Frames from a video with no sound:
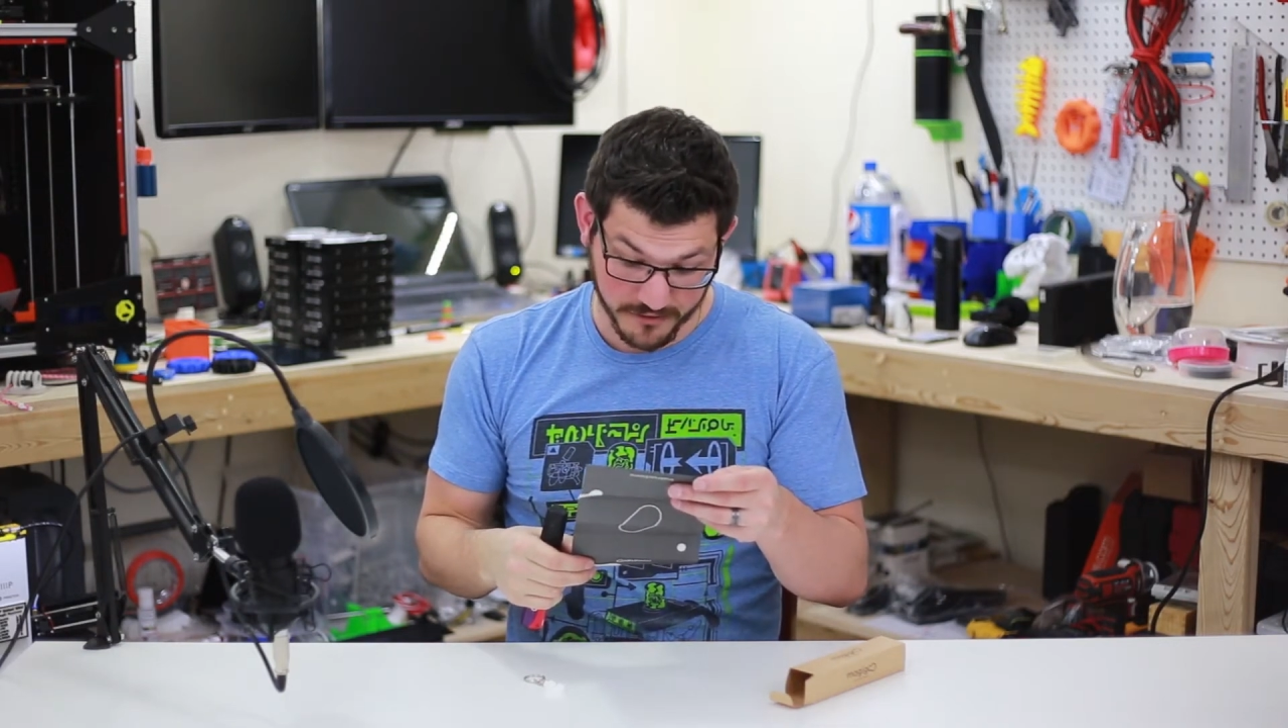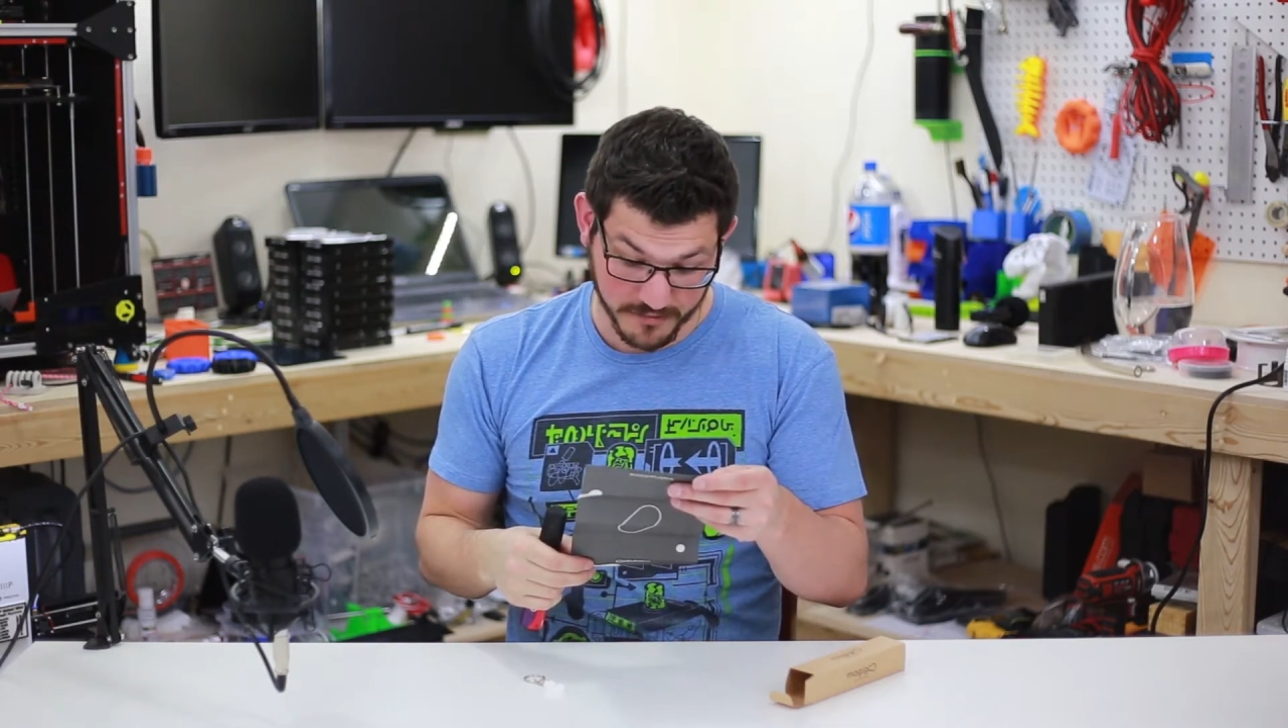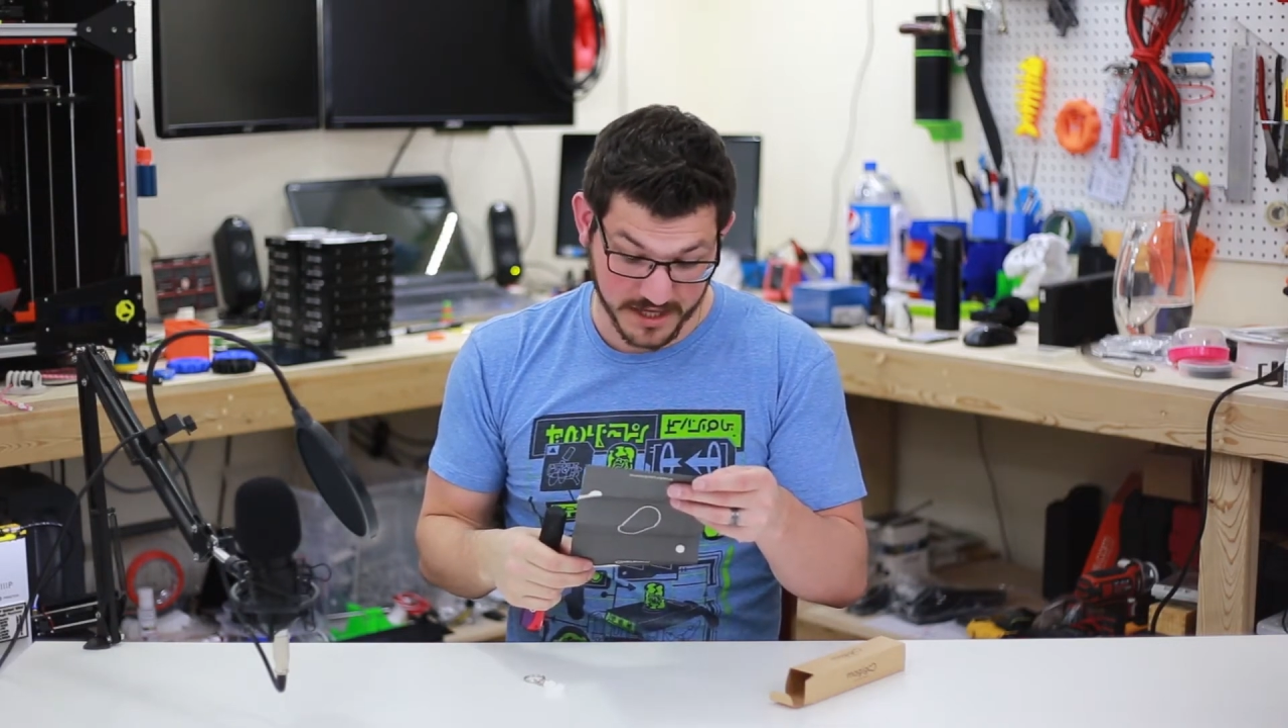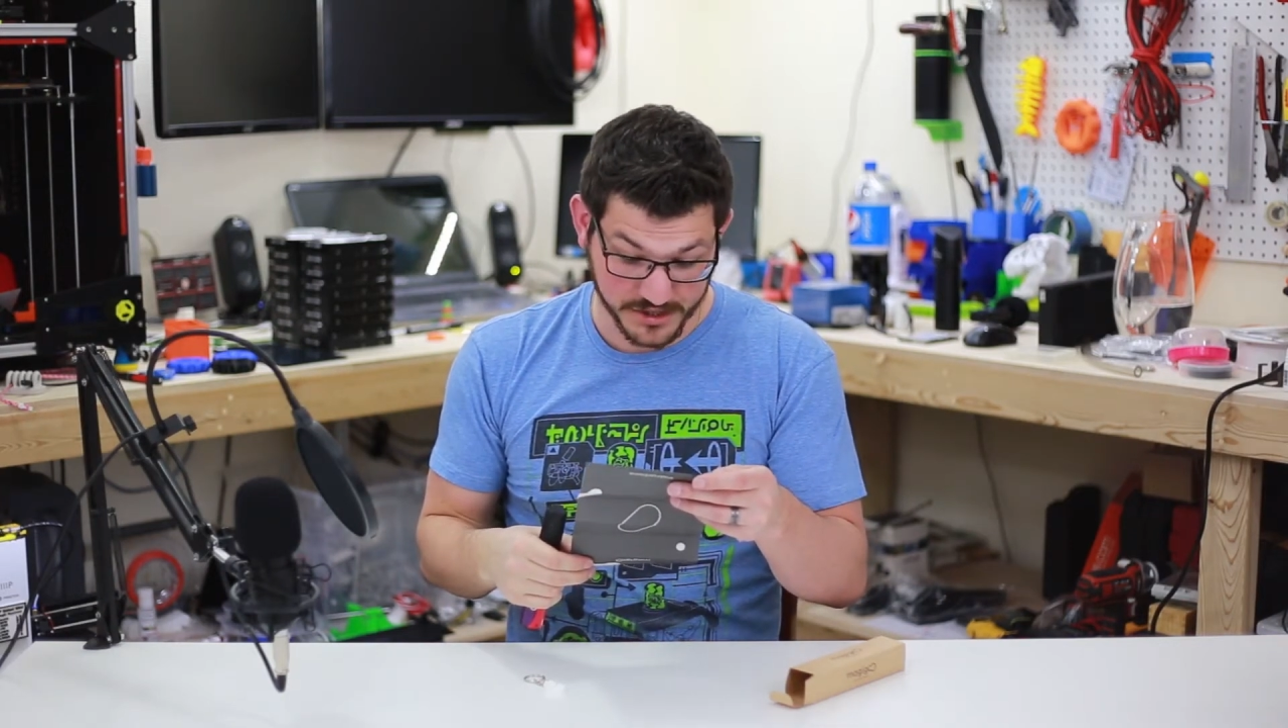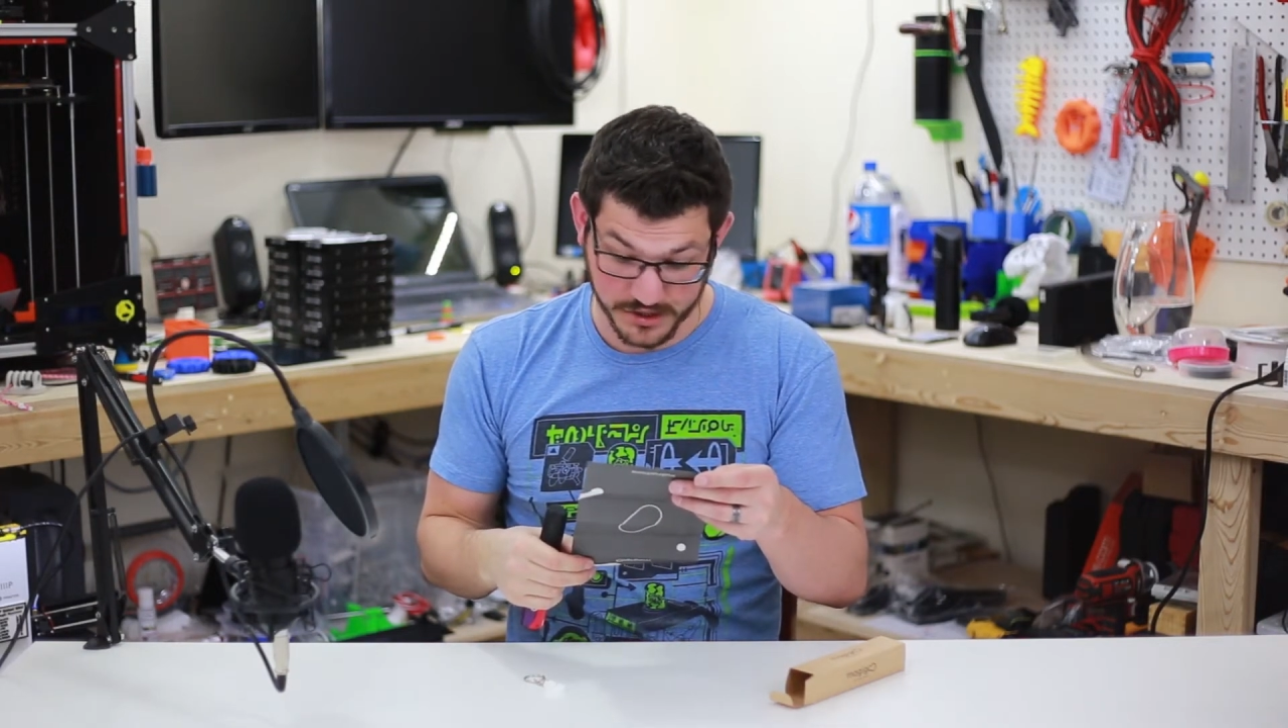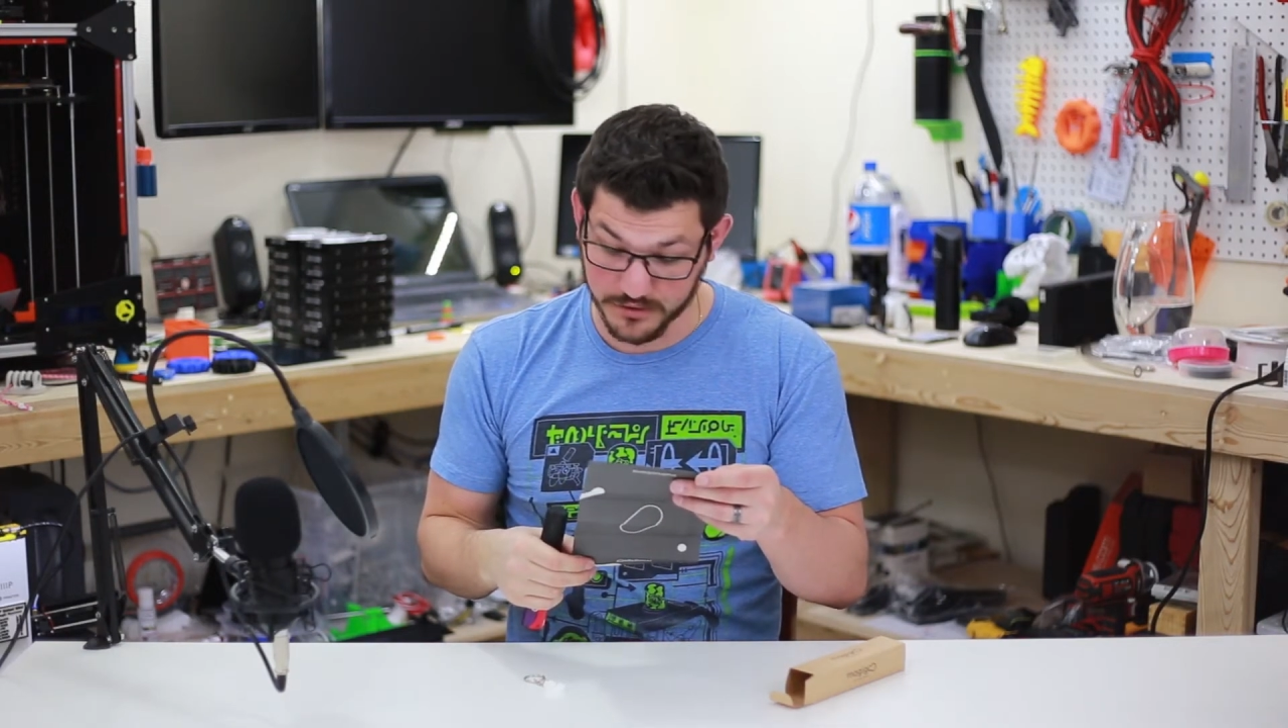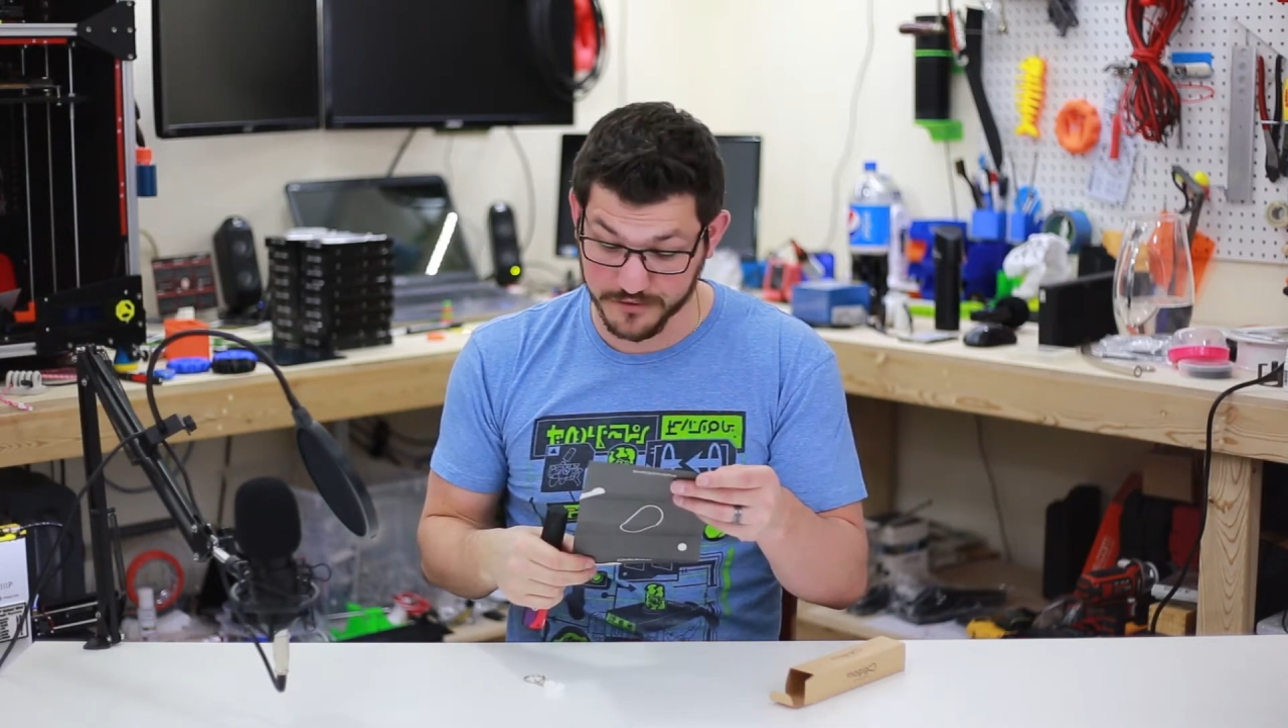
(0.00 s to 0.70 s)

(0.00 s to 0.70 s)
for Magigoo